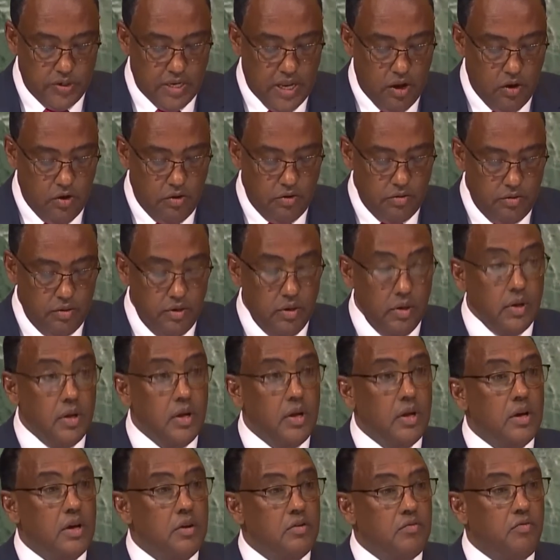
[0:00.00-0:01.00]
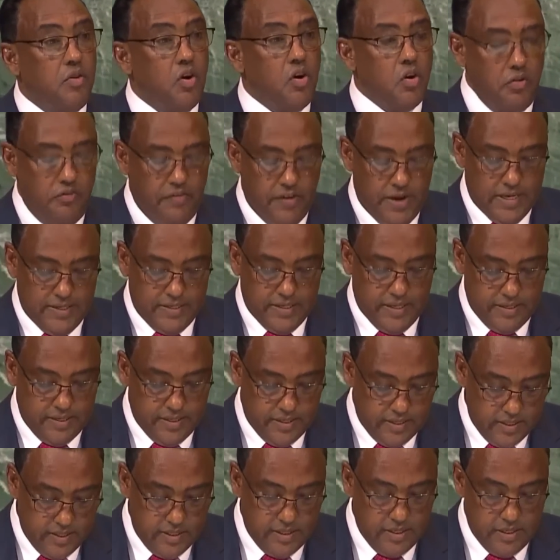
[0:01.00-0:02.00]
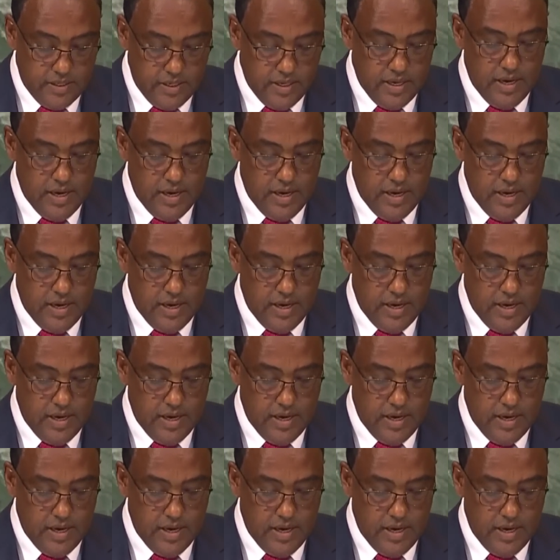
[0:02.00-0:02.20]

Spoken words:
our forefathers,